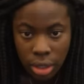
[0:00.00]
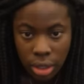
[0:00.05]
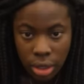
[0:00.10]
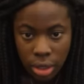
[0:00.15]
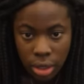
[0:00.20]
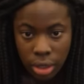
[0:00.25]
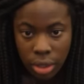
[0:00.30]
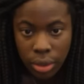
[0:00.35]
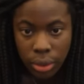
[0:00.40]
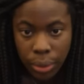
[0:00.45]

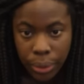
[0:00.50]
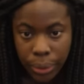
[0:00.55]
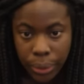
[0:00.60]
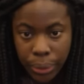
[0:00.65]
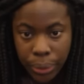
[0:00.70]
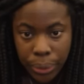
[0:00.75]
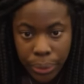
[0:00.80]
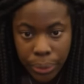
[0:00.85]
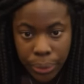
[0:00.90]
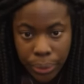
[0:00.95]

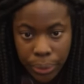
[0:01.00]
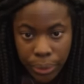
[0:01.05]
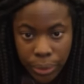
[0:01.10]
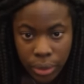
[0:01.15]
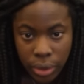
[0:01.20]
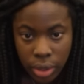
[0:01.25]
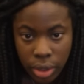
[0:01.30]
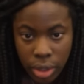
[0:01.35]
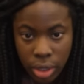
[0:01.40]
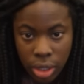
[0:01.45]

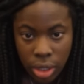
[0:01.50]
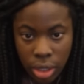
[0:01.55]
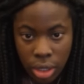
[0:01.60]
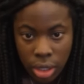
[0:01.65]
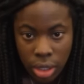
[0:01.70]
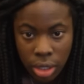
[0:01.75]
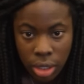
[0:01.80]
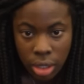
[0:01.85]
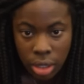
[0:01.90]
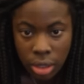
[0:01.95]

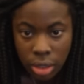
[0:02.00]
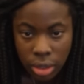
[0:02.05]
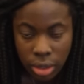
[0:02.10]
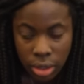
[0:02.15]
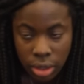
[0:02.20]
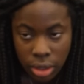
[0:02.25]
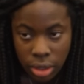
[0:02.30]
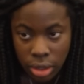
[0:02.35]
[no speech]